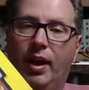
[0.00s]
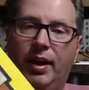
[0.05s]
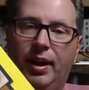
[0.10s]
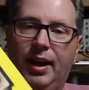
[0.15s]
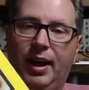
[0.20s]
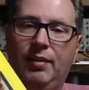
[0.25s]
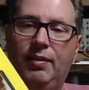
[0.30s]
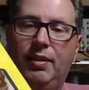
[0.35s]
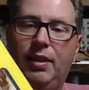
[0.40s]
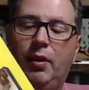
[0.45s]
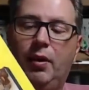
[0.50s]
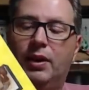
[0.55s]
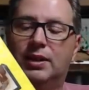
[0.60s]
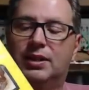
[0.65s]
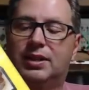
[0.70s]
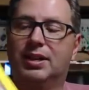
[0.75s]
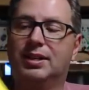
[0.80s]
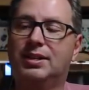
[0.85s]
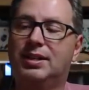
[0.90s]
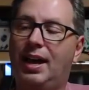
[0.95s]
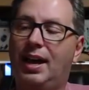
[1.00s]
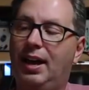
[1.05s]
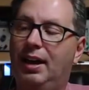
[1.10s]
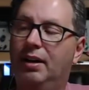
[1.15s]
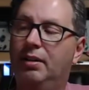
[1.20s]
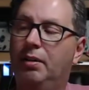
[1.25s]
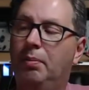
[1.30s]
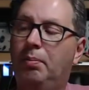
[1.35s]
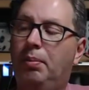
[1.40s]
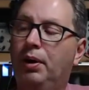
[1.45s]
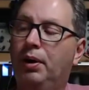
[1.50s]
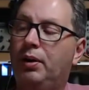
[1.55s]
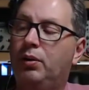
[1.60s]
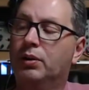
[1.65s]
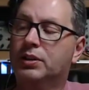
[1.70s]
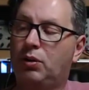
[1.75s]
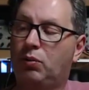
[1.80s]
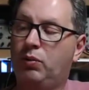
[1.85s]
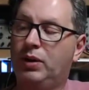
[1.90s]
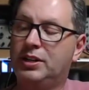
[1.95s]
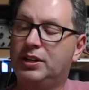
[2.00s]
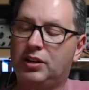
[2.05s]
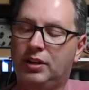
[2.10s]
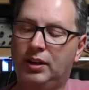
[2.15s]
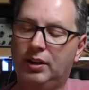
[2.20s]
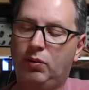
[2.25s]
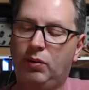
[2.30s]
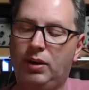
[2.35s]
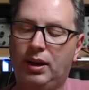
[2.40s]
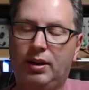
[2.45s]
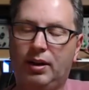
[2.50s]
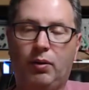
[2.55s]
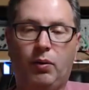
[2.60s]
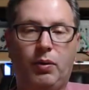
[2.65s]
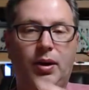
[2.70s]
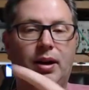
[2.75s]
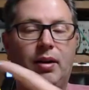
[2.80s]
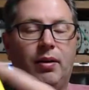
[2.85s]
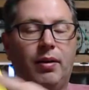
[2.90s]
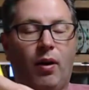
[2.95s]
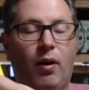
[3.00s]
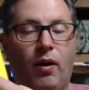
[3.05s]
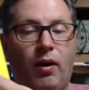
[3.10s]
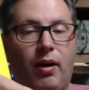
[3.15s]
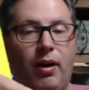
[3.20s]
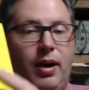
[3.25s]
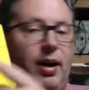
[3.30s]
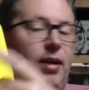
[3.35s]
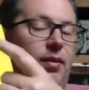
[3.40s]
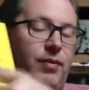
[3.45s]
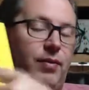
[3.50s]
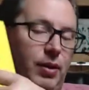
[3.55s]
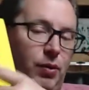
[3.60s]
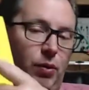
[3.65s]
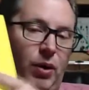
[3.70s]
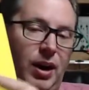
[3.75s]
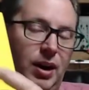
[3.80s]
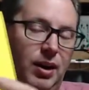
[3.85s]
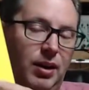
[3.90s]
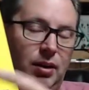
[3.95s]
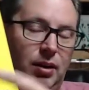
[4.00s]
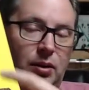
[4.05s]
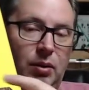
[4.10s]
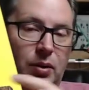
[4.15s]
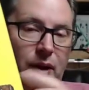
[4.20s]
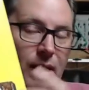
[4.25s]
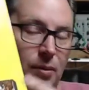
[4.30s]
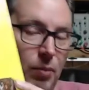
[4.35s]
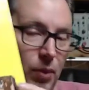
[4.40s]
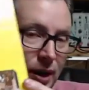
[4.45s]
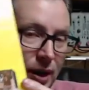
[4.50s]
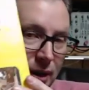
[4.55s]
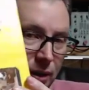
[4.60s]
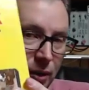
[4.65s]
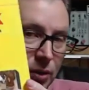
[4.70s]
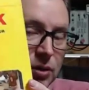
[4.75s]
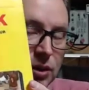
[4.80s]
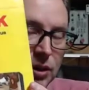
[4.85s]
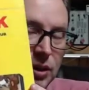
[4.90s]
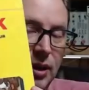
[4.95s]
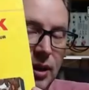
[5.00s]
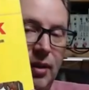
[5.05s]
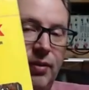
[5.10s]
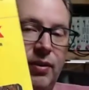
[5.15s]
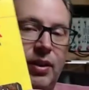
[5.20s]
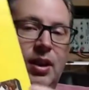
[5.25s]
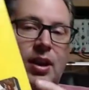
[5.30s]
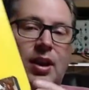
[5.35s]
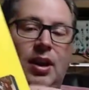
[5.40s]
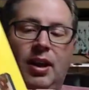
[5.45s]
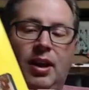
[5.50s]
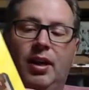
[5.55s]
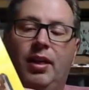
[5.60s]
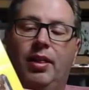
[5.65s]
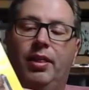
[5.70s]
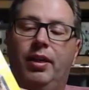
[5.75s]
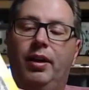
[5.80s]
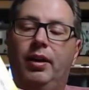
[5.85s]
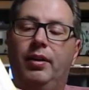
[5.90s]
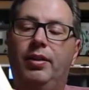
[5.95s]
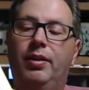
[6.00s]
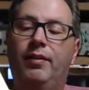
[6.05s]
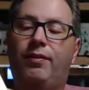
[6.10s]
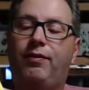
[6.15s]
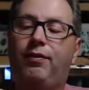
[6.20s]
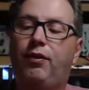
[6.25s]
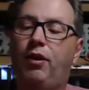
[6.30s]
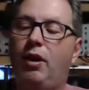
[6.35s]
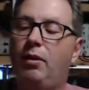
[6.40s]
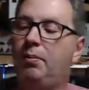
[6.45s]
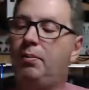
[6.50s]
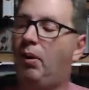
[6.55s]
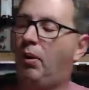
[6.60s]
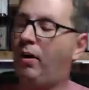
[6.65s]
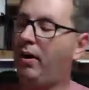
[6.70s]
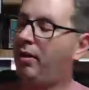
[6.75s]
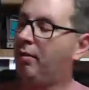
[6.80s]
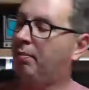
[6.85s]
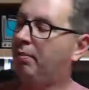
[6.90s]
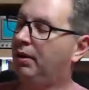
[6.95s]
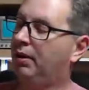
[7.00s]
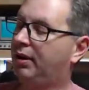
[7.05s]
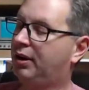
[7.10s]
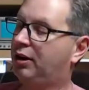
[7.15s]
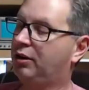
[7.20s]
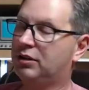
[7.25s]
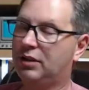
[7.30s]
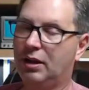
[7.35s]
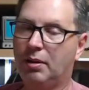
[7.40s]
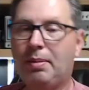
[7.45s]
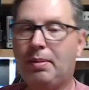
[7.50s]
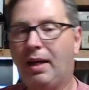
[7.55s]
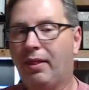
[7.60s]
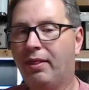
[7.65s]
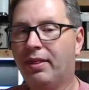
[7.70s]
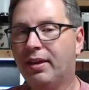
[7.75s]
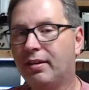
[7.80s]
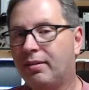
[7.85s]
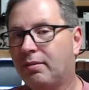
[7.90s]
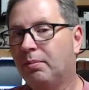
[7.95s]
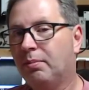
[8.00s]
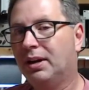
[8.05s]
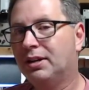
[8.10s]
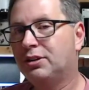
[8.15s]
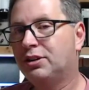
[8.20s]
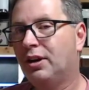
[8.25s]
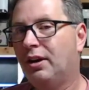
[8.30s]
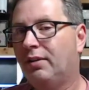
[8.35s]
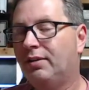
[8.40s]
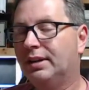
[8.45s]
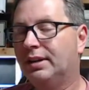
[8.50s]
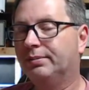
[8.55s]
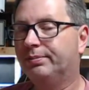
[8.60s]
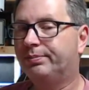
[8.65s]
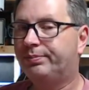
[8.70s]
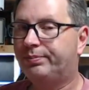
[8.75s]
even though it's designed, the book was originally written around RF and radio, ham radio stuff, the front part of the book, usually about this much of it,